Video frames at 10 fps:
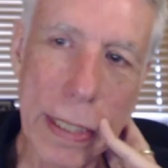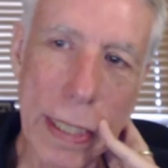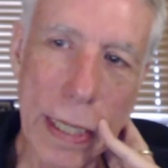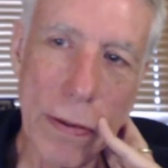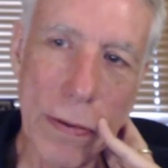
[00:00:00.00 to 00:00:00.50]

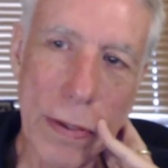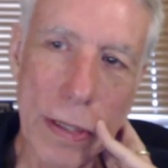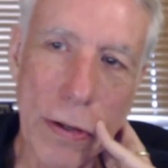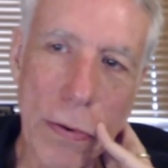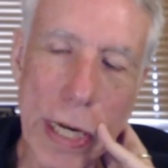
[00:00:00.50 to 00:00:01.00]
the
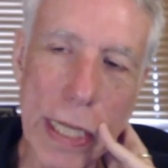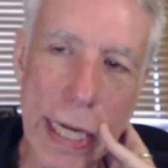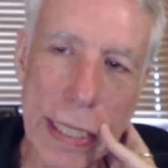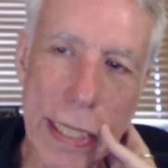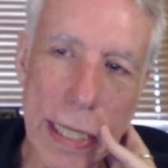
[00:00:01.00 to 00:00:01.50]
green
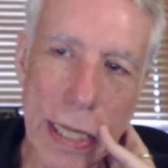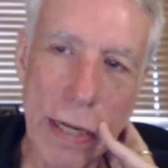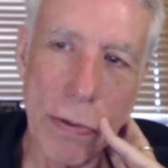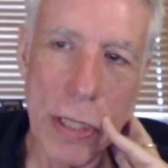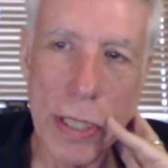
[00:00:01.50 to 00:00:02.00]
line says that it
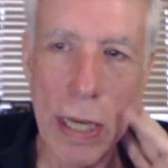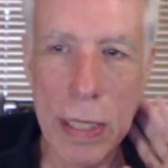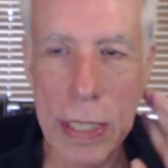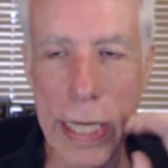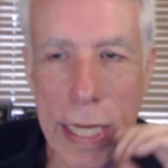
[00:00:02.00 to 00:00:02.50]
was
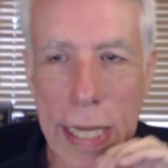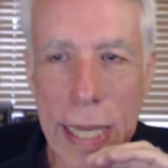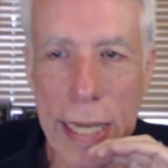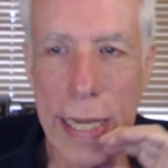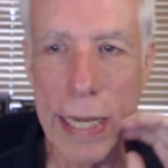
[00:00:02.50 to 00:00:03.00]
solidly
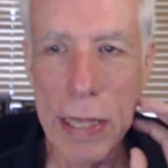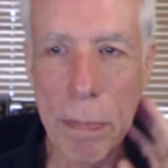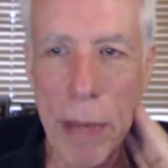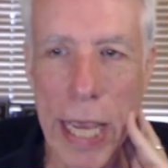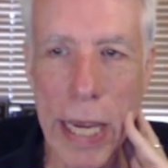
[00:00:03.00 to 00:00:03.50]
in the
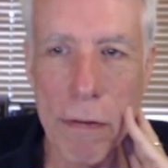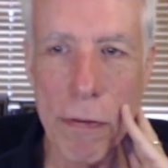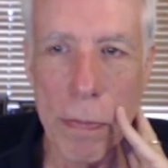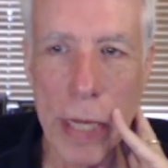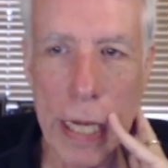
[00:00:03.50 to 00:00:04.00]
bag
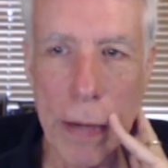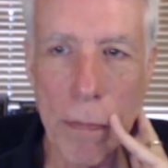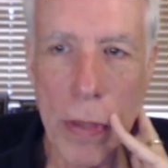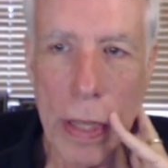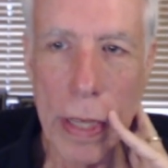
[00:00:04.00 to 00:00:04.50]
for me.
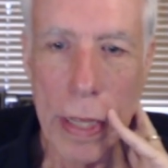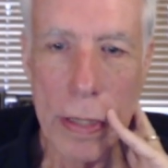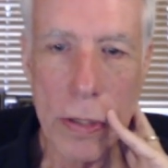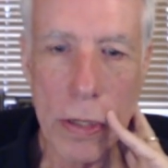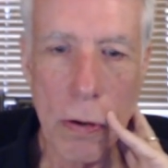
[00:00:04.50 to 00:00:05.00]

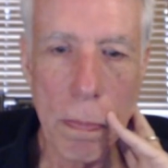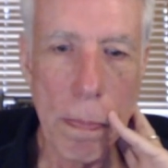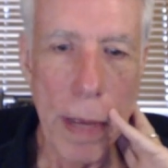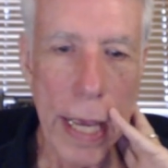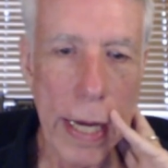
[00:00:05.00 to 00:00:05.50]
Let's go
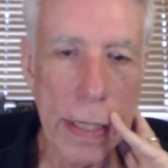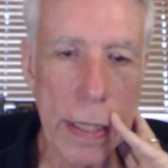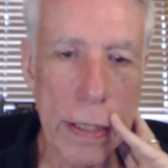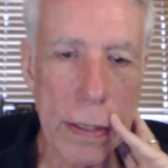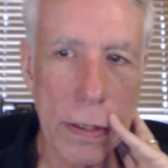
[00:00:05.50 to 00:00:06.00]
back.
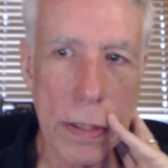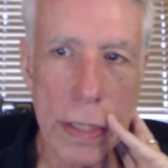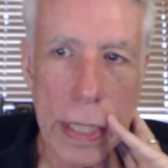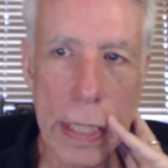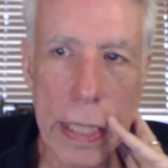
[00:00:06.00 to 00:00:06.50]
There, it looks
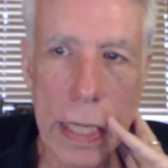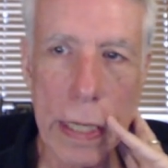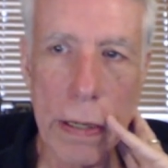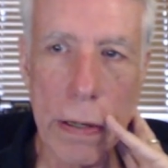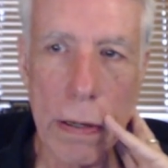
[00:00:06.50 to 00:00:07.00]
like
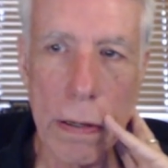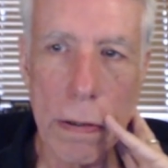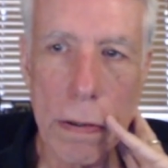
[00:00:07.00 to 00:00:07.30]
here